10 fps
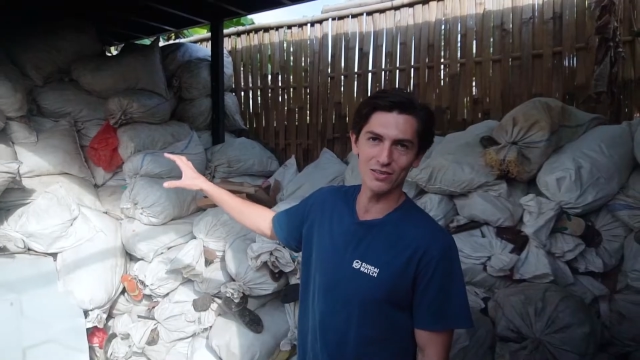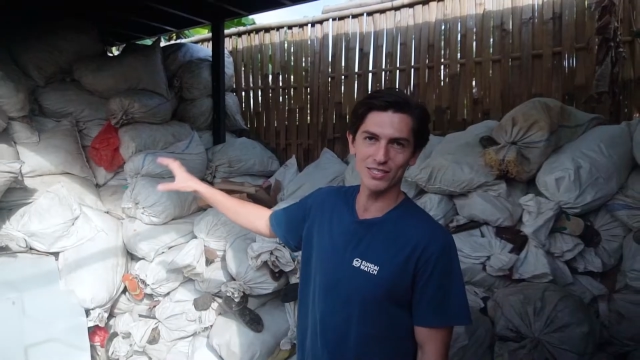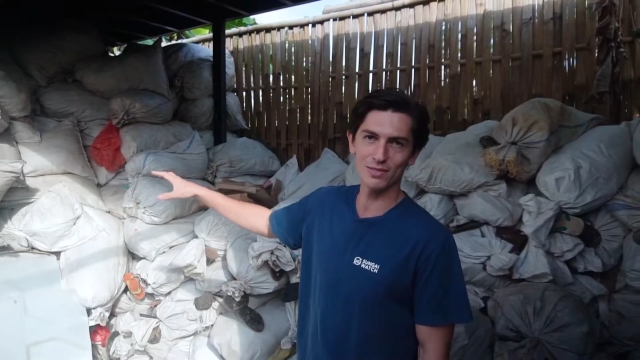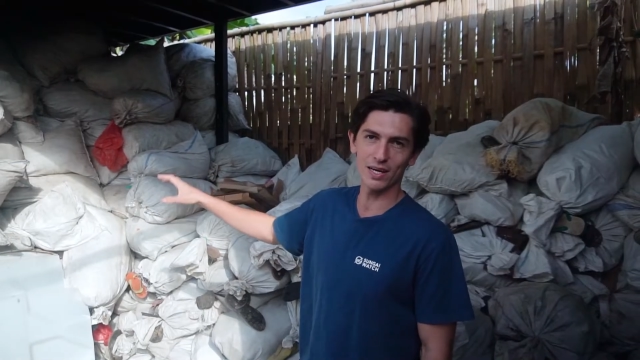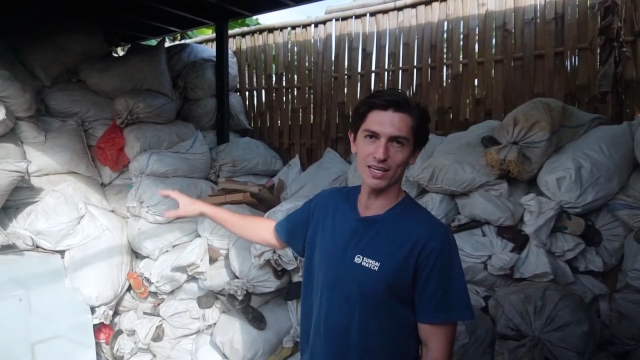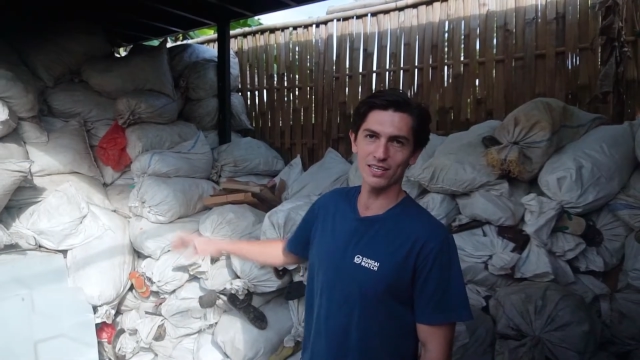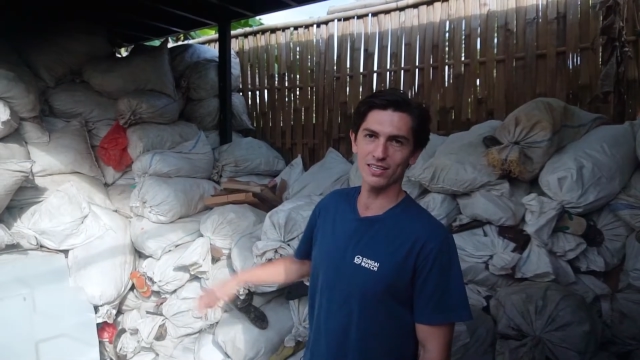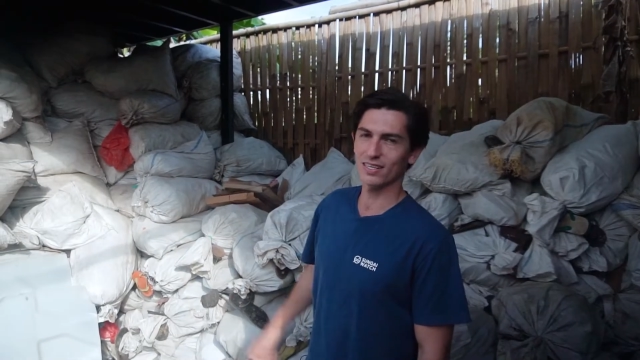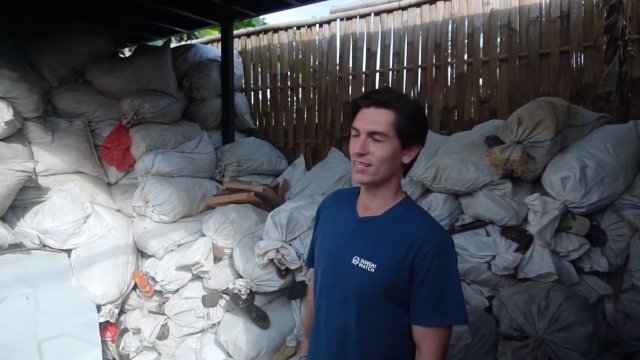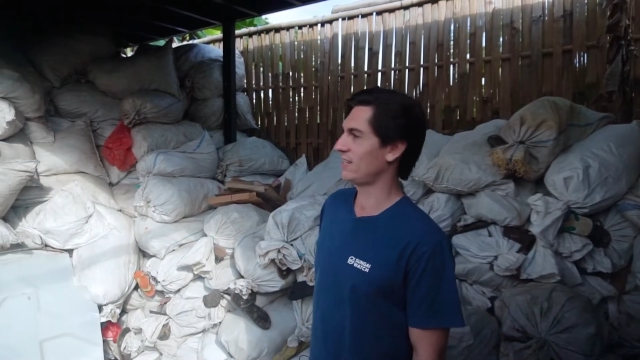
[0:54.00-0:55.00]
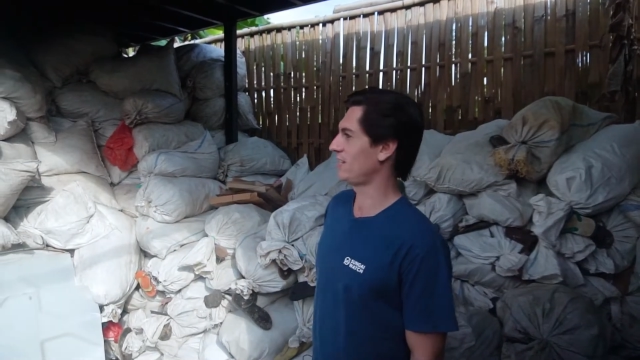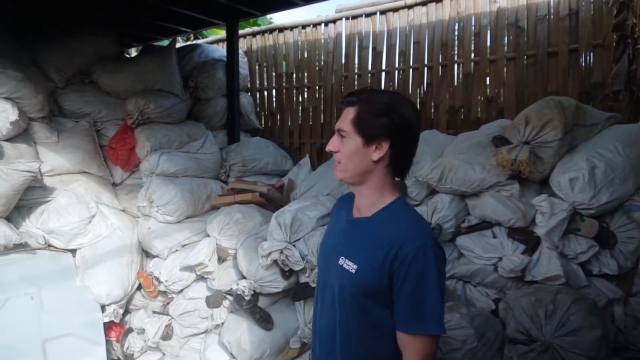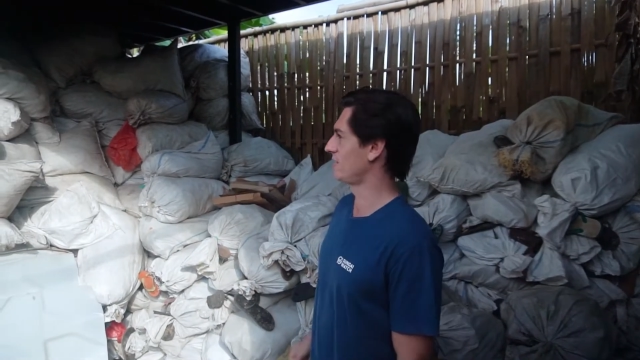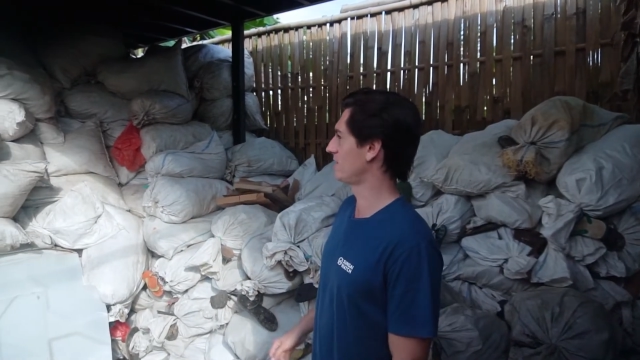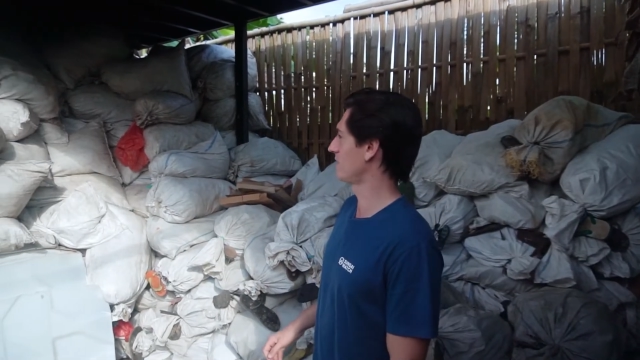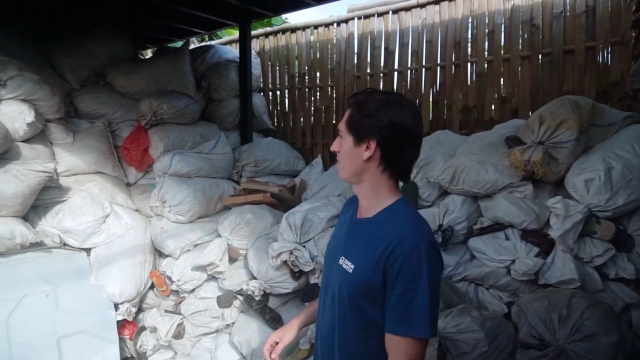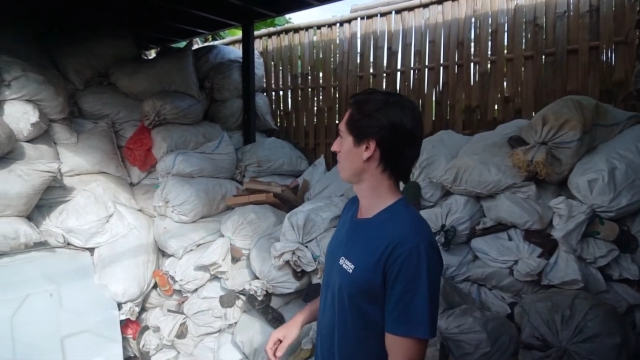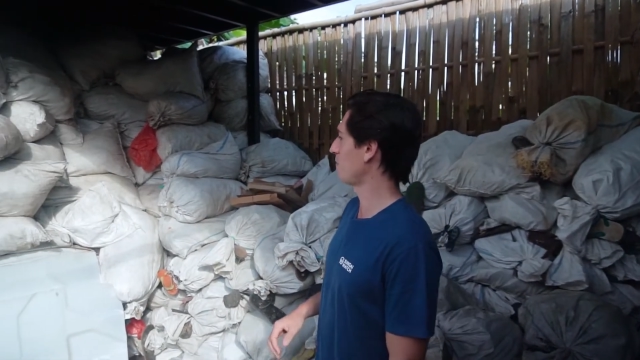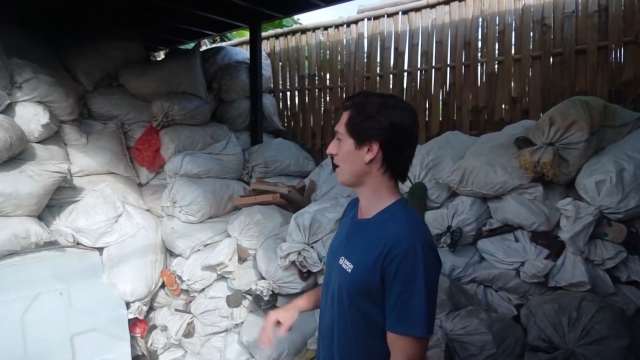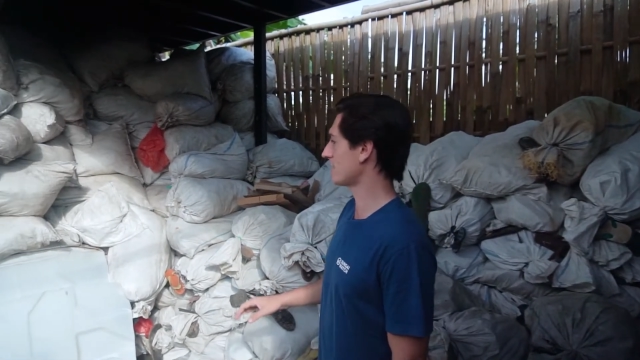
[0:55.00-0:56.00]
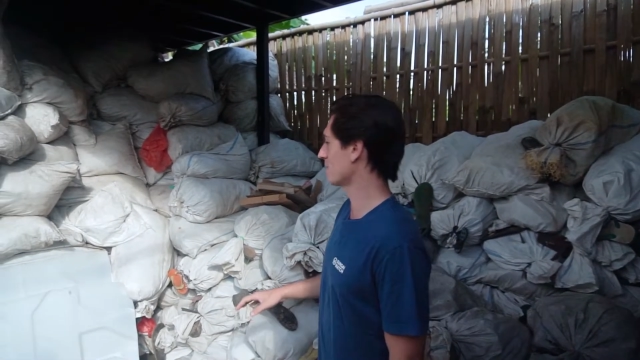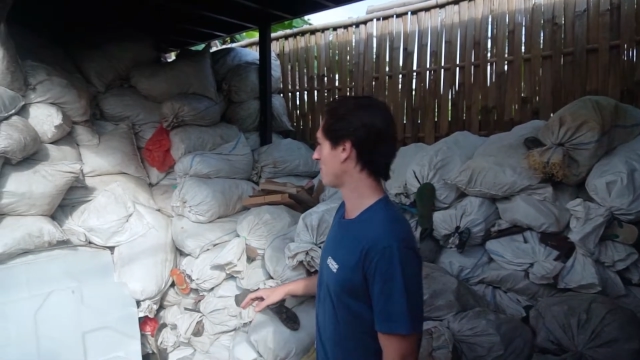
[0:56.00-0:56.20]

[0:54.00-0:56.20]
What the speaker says: you see right here is plastic